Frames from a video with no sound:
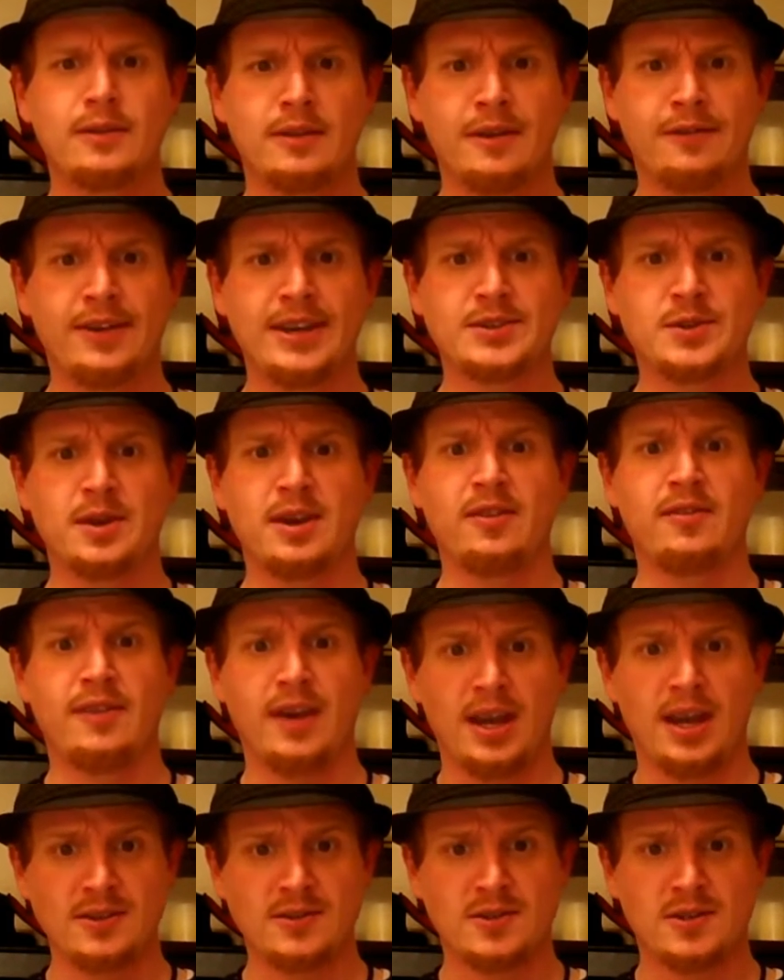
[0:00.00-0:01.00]
their face would get
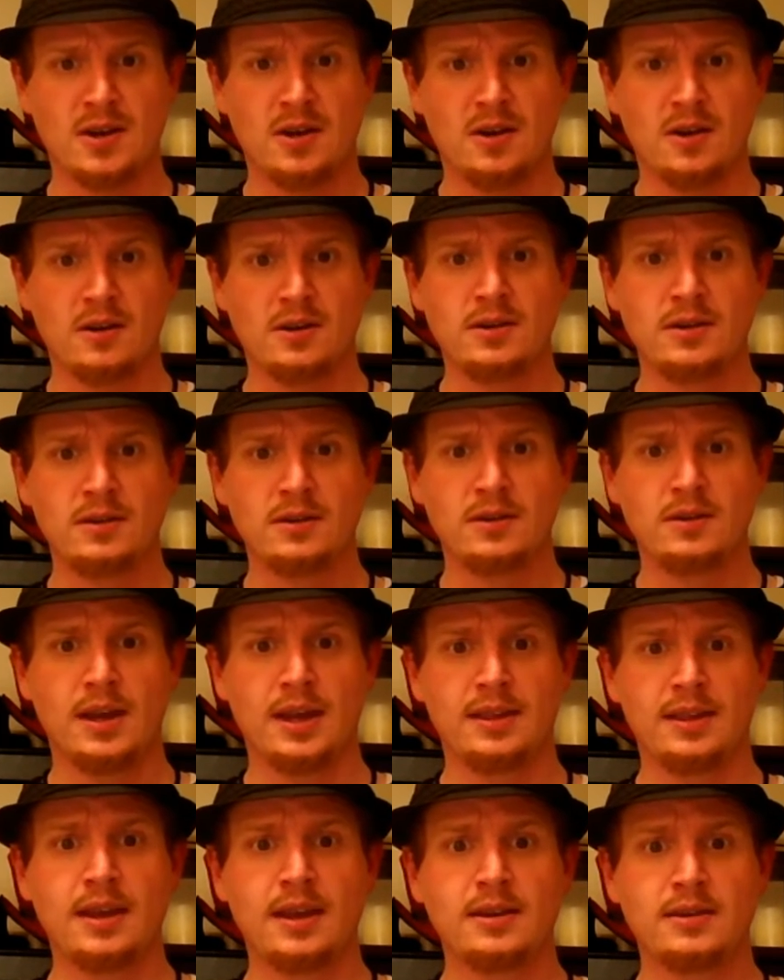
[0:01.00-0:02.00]
very concerned,
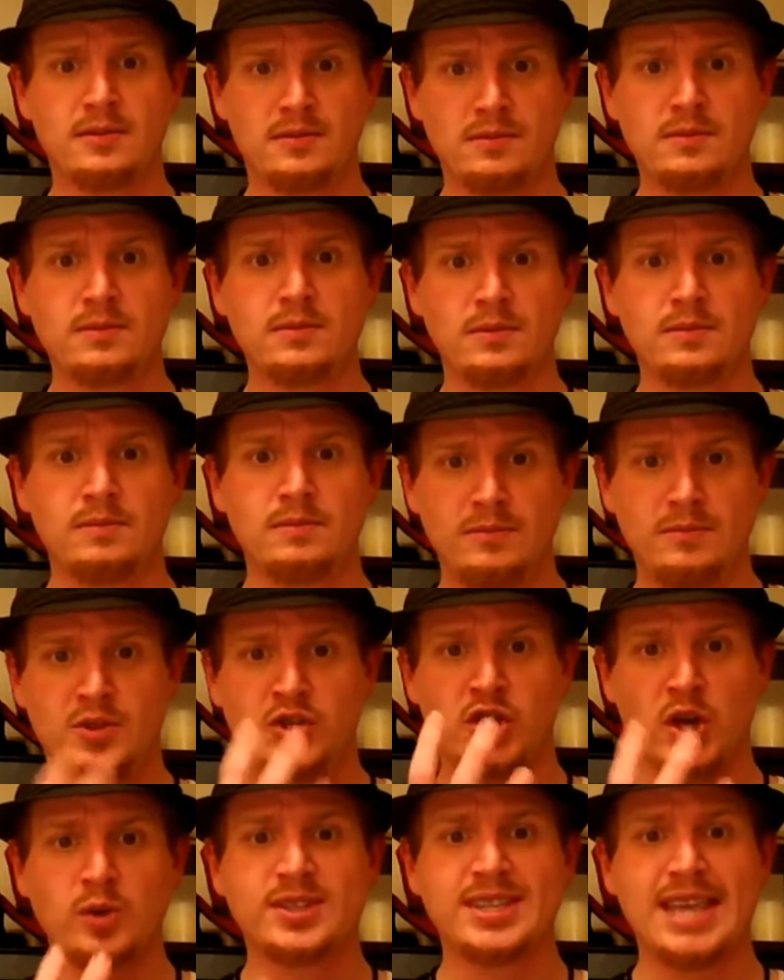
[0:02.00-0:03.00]
and they
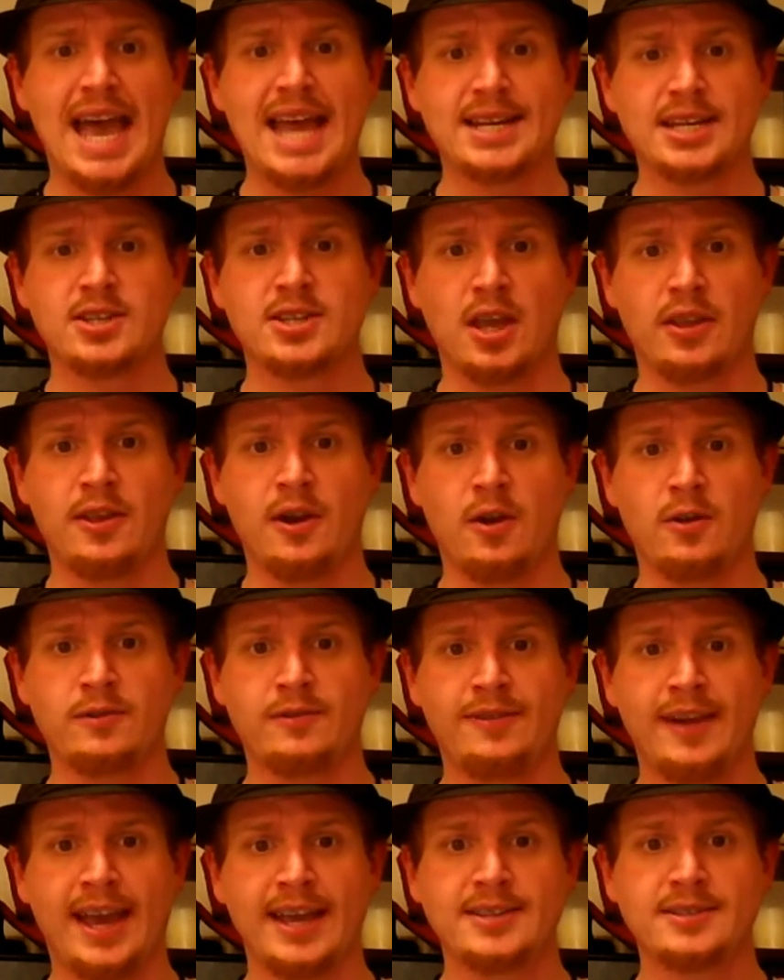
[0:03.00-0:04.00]
show sadness on their own
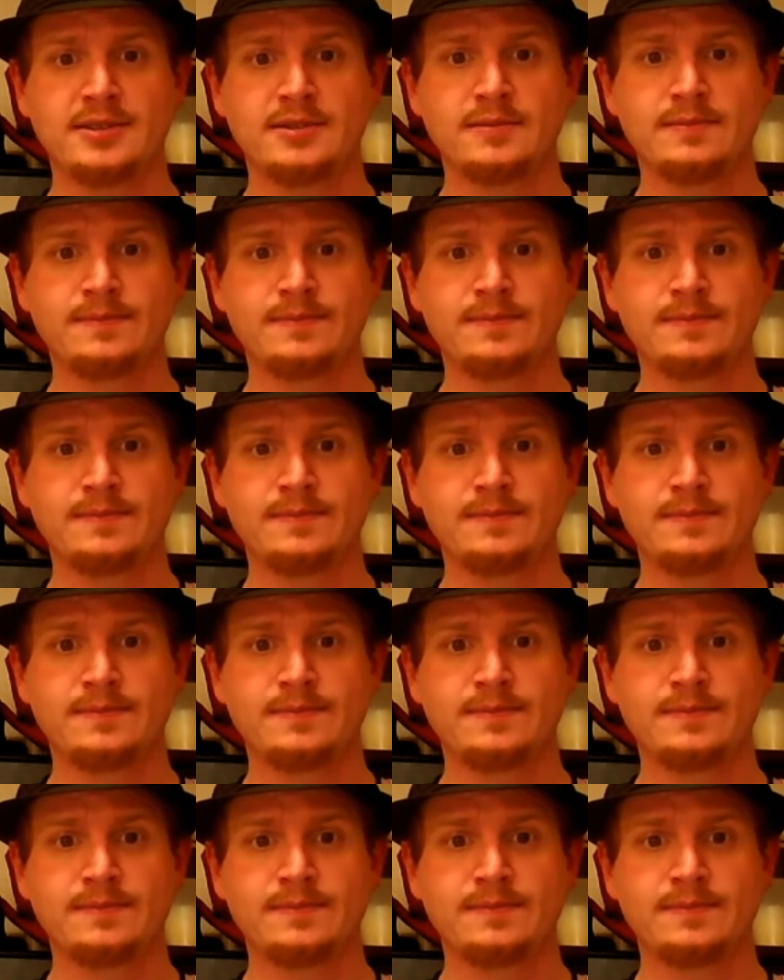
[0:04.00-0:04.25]
face.